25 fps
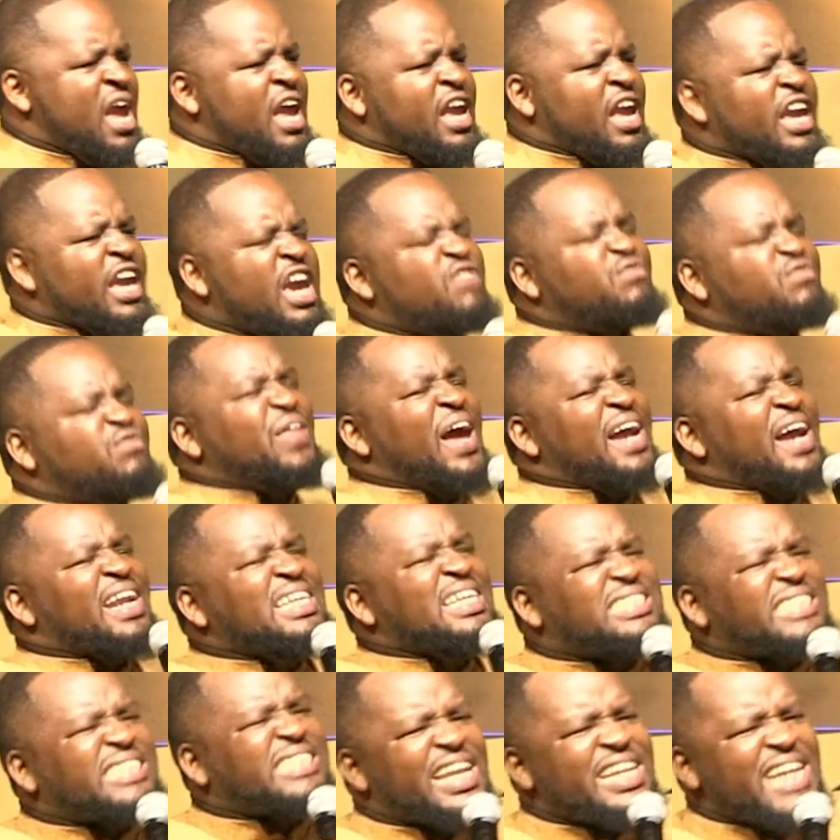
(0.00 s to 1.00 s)
if there
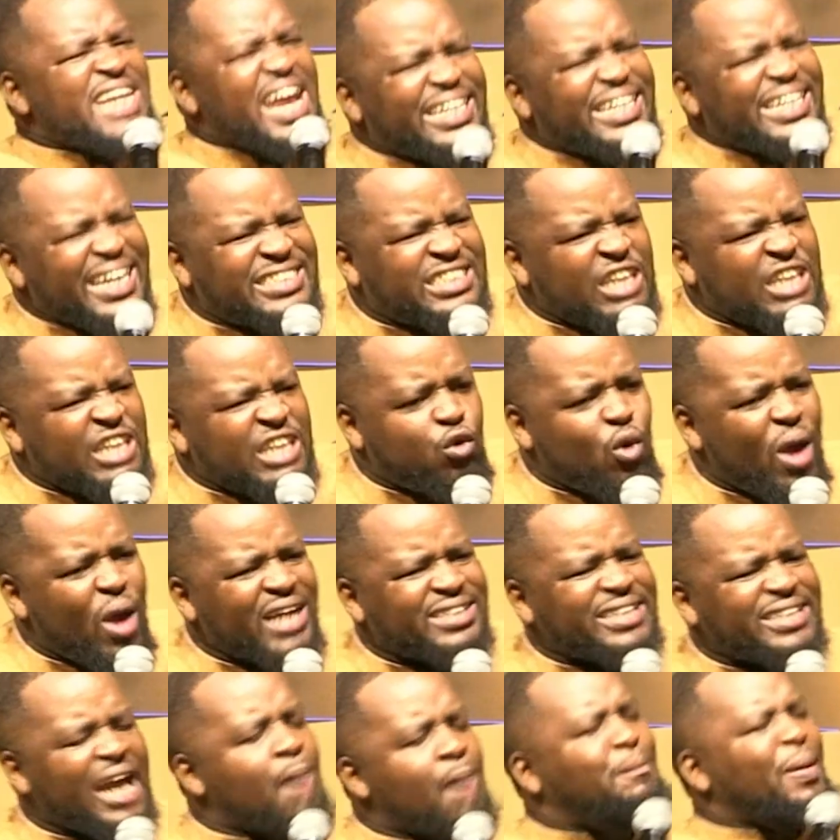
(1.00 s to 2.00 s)
is a negative word
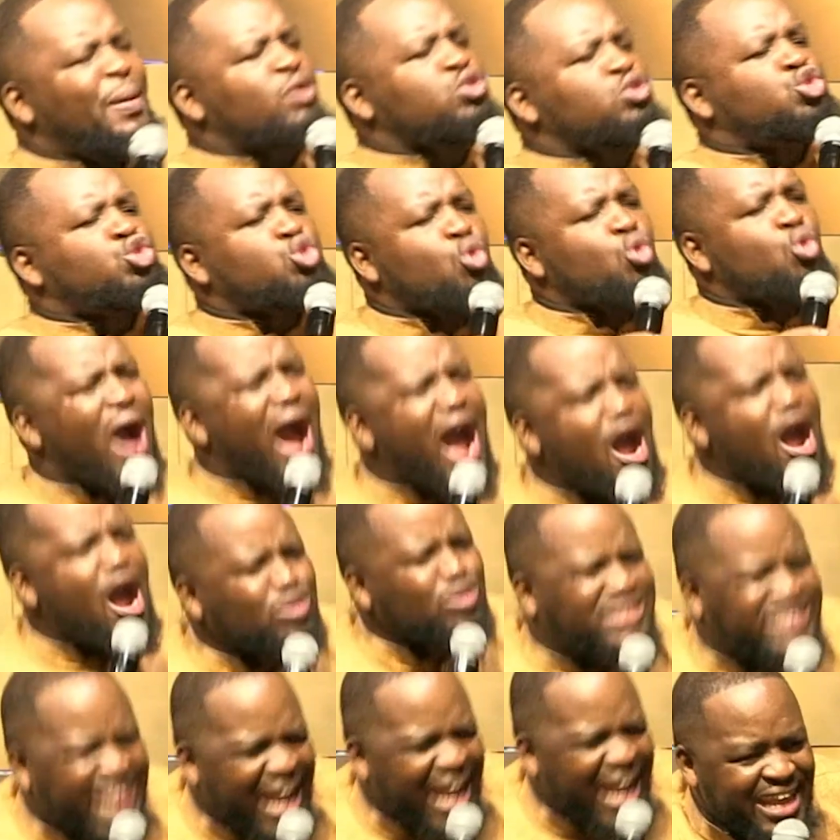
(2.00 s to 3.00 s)
about you out
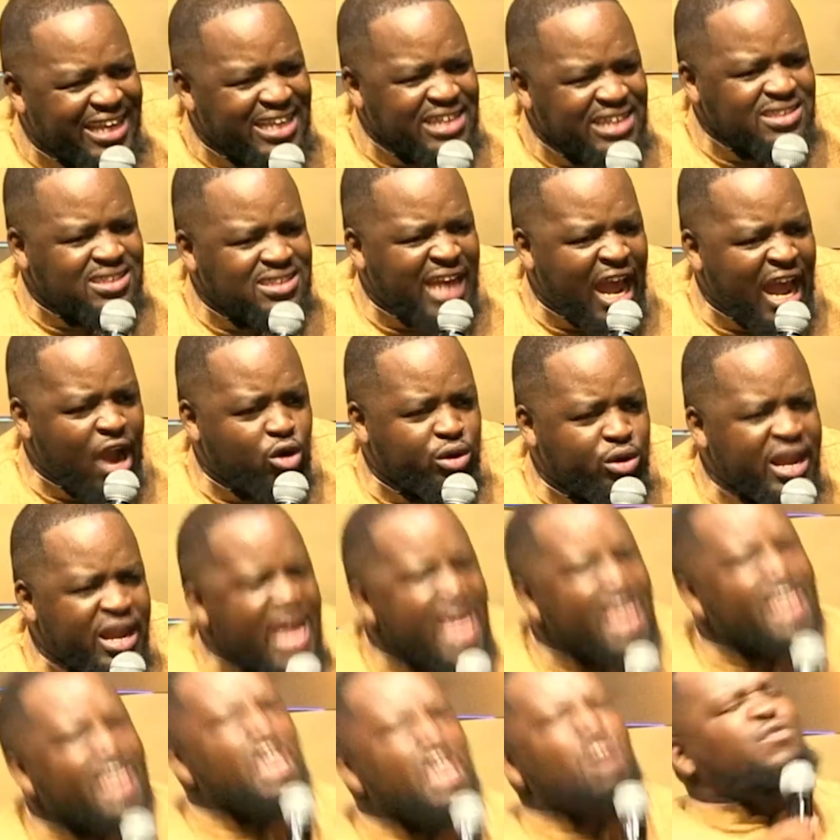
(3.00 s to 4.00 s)
there in town,
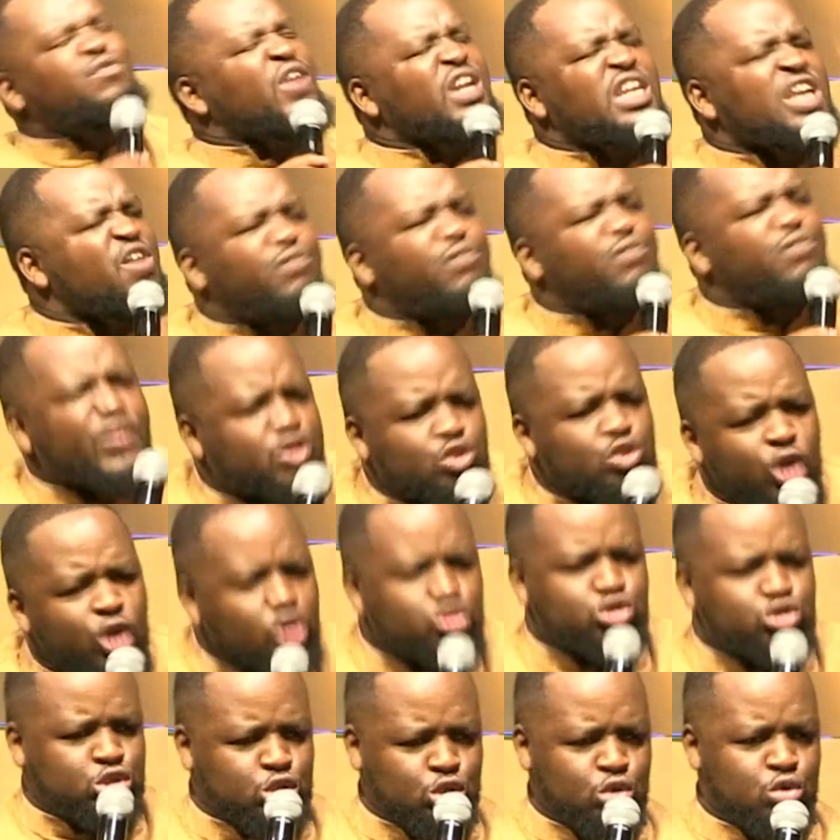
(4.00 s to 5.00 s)
even if it's
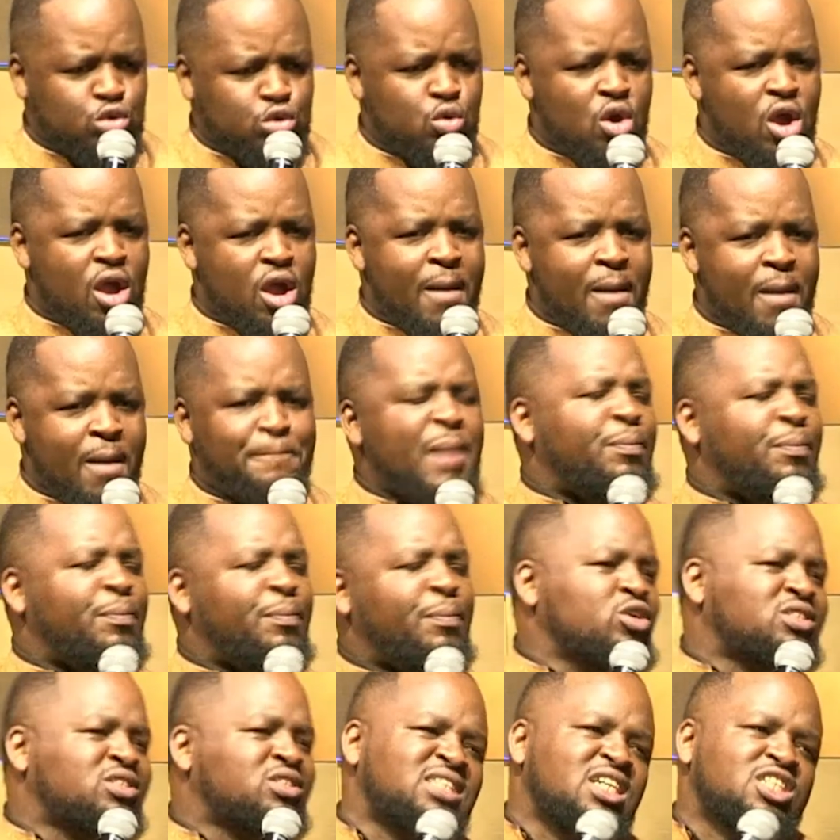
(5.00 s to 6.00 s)
not true, people
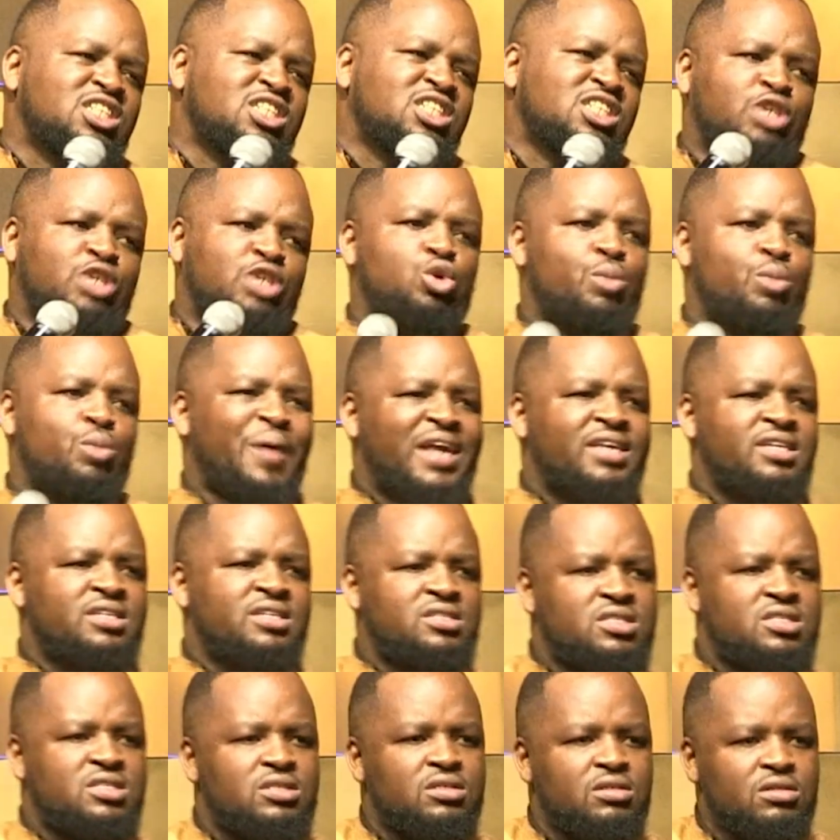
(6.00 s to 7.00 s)
will still judge you by it.
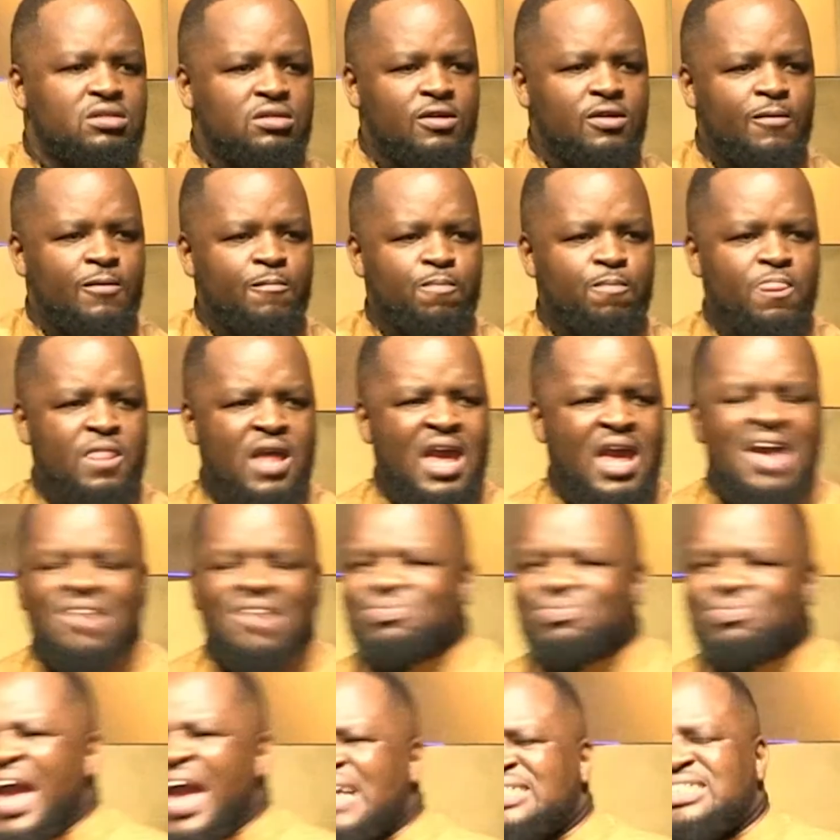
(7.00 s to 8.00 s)

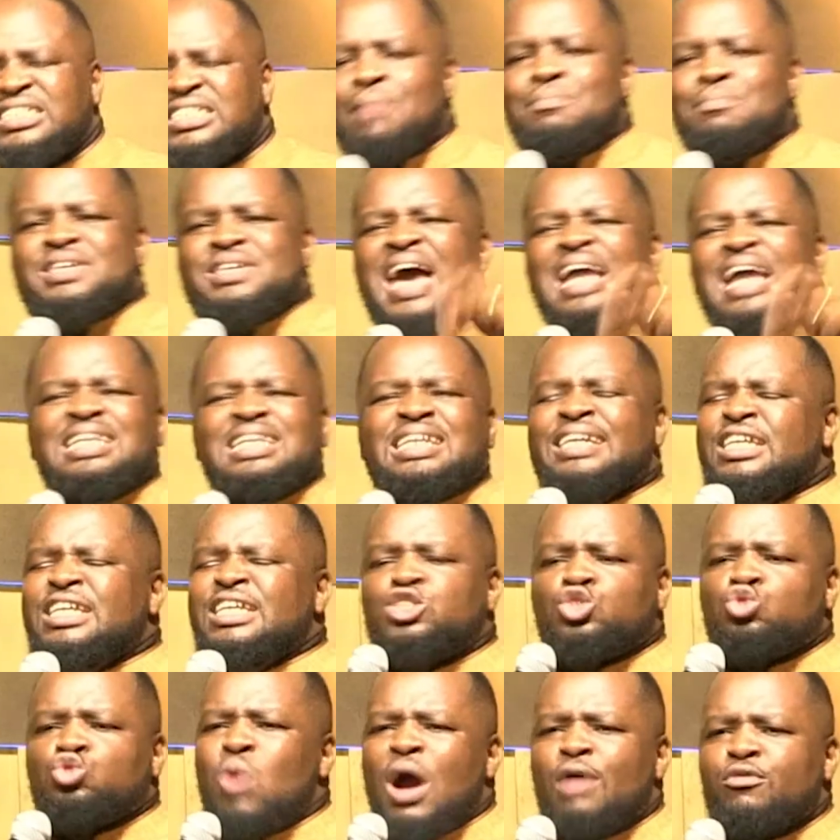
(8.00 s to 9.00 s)
There are some young
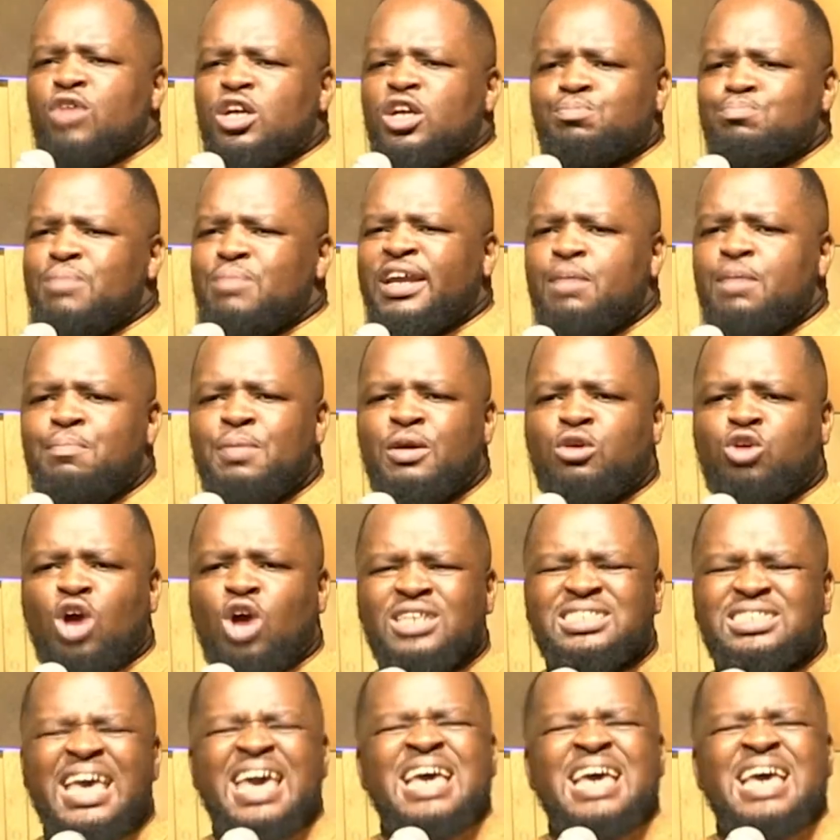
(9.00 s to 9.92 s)
ladies who are not married because